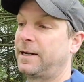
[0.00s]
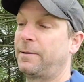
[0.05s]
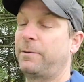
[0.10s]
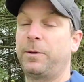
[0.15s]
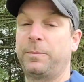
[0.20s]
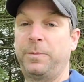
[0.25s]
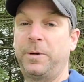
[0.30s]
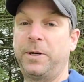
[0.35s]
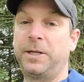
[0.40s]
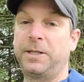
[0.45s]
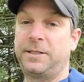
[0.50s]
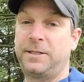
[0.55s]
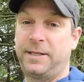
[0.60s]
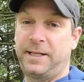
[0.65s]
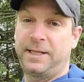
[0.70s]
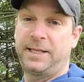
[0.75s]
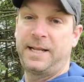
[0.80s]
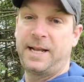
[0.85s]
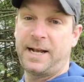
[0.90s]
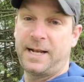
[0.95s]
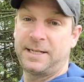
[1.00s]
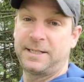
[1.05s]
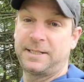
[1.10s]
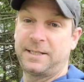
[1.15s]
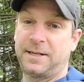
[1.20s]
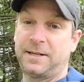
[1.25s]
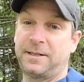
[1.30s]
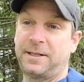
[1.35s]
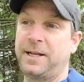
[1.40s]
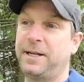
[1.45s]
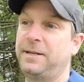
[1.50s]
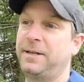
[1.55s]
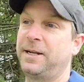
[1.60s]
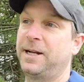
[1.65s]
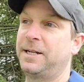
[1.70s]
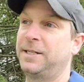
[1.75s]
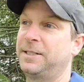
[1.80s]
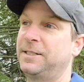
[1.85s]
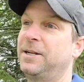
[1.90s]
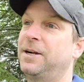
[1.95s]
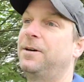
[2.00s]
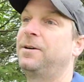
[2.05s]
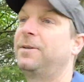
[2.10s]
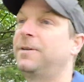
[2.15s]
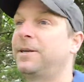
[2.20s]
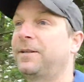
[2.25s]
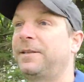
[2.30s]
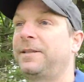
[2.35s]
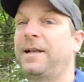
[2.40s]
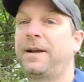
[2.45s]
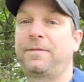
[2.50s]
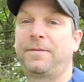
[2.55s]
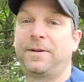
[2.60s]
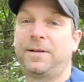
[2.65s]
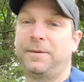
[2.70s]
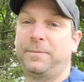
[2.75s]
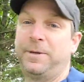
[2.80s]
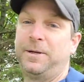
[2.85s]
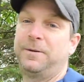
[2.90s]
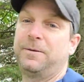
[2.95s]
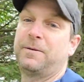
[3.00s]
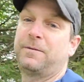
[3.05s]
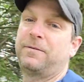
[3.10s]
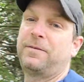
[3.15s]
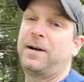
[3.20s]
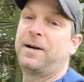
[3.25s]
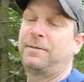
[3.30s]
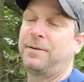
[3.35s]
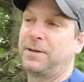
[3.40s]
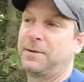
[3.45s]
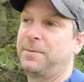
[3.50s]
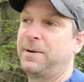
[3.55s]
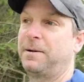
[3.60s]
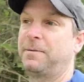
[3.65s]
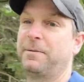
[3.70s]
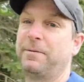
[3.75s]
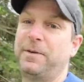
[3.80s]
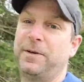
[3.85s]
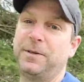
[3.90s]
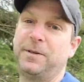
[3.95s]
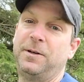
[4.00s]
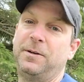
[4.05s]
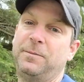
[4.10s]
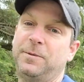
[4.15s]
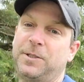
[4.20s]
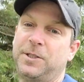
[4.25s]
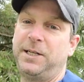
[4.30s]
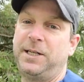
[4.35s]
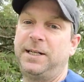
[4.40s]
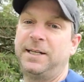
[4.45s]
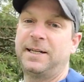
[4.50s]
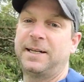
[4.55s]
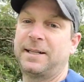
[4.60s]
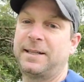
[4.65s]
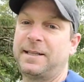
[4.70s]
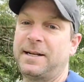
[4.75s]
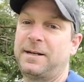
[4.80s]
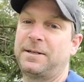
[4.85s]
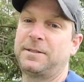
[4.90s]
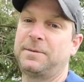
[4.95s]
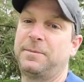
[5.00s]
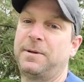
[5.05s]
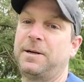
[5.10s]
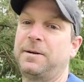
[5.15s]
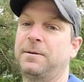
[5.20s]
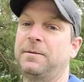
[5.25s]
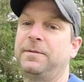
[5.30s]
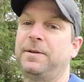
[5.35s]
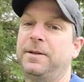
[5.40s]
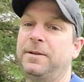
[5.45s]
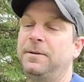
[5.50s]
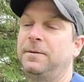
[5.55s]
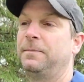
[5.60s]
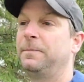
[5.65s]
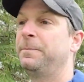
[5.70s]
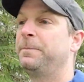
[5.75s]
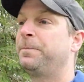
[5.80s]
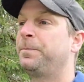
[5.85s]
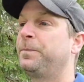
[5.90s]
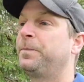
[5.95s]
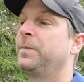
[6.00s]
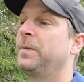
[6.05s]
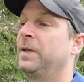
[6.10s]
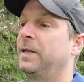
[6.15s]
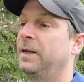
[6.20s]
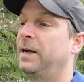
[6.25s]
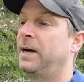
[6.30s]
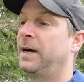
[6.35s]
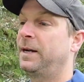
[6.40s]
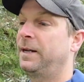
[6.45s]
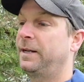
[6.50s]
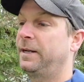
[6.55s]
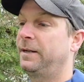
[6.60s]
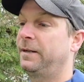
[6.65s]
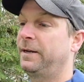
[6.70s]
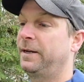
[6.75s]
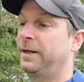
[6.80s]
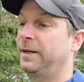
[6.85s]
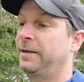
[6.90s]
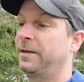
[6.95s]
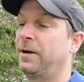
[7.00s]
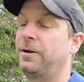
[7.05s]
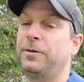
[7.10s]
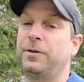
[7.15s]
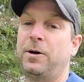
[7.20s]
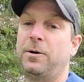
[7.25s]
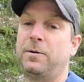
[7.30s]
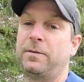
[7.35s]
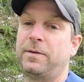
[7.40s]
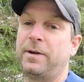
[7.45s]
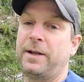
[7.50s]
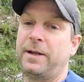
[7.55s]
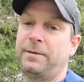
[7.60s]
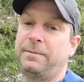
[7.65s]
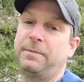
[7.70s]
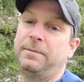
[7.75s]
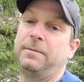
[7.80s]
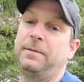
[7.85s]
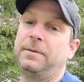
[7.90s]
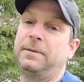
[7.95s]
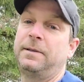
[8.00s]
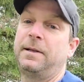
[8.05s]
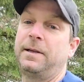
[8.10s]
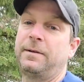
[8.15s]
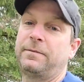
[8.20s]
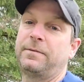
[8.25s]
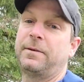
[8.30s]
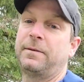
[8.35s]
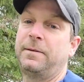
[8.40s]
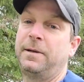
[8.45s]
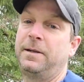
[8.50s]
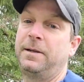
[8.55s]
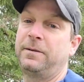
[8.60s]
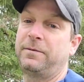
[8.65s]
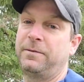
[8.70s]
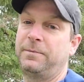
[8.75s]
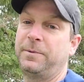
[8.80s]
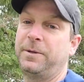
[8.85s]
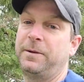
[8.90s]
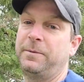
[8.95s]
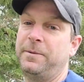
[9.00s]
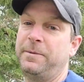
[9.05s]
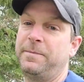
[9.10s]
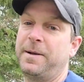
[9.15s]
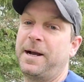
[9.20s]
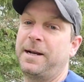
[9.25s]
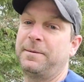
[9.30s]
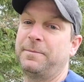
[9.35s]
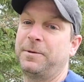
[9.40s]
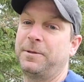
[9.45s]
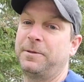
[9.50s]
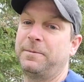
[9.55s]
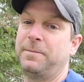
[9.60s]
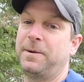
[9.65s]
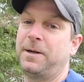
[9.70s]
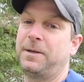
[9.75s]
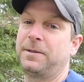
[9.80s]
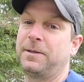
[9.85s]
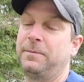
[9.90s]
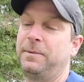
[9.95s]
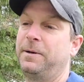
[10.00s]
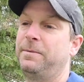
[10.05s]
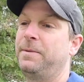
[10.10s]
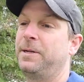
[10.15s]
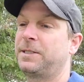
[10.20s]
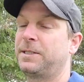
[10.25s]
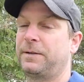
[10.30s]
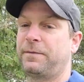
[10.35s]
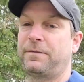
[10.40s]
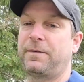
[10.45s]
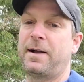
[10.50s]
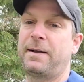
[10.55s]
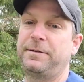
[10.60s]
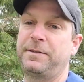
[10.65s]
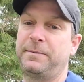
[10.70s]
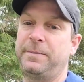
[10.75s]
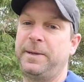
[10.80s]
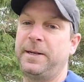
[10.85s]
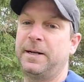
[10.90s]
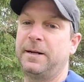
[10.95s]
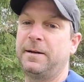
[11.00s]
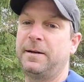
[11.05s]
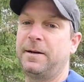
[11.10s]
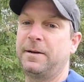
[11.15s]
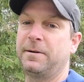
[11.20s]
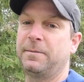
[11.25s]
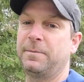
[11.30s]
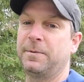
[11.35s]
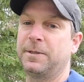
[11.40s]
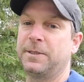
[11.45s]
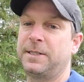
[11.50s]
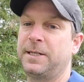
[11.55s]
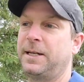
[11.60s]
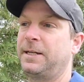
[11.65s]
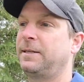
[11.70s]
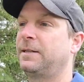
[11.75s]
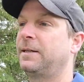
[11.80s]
put it to the test, and I'll let you guys know. I'll definitely be doing a 500 mile review on the new machine and a 1,000 mile review. And I'll know if I'm going to be mad about the belt. I'm going to miss the 5-speed 100%.